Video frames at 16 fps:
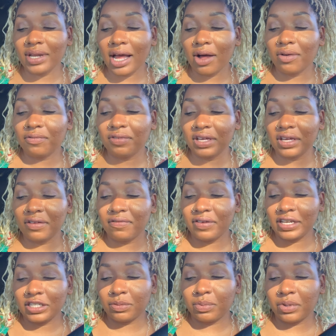out via
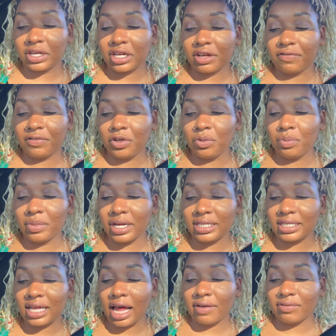Facebook a few
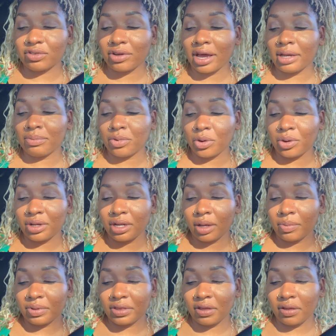months after I had broken
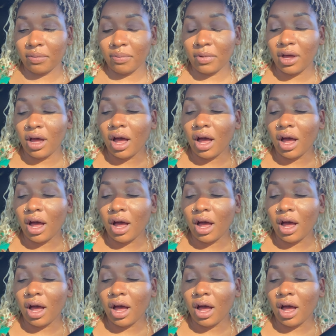up with him.